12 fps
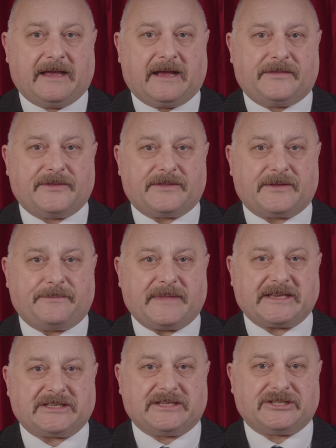and that the
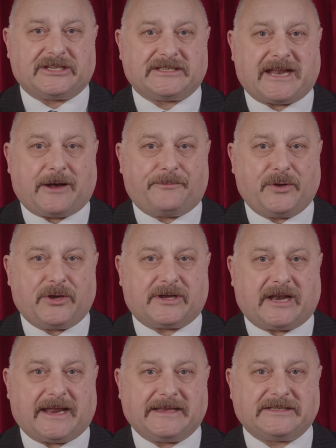message is now
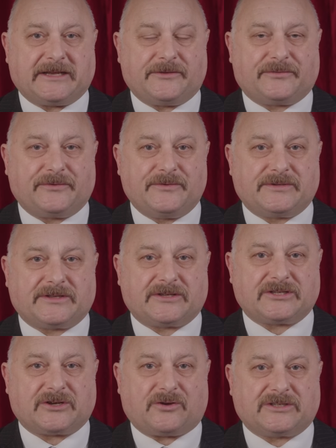percolating through to the
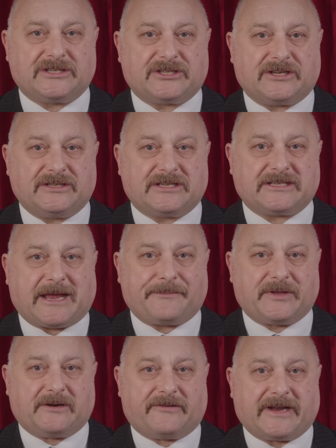Scottish
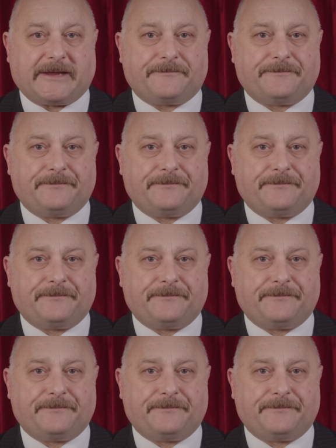Constabulary.